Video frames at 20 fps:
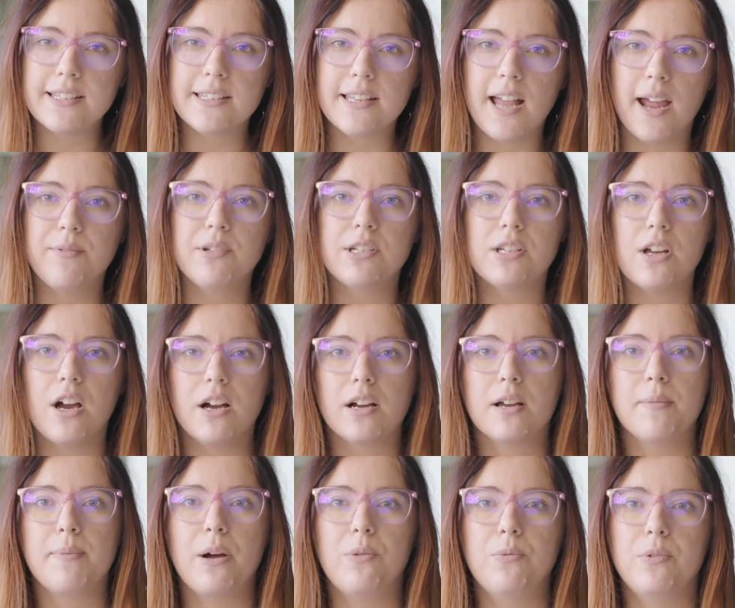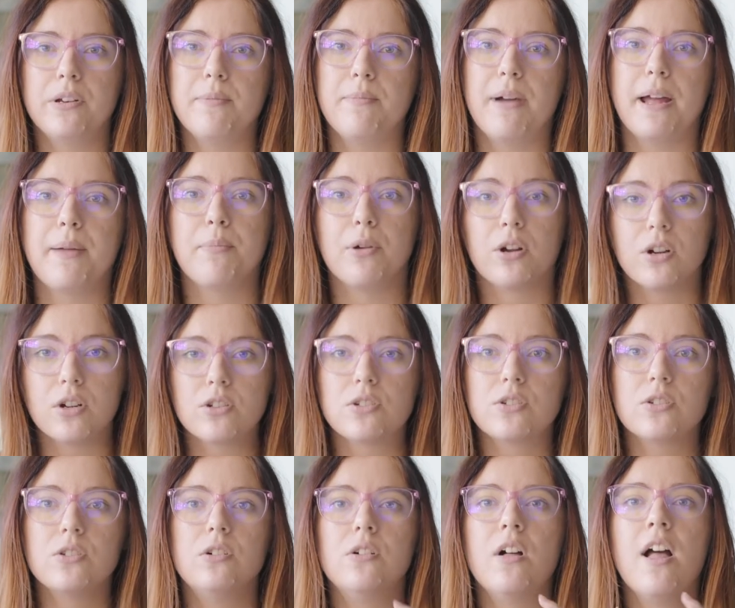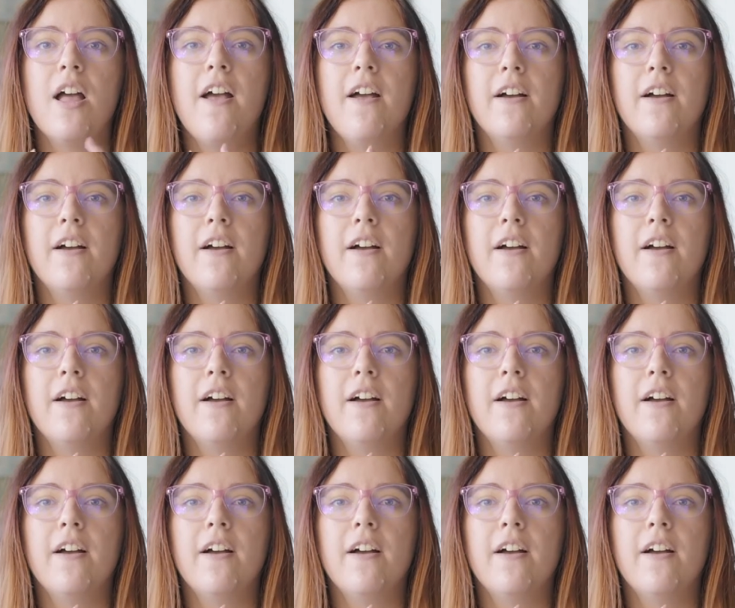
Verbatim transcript: this time to talk about one of my personal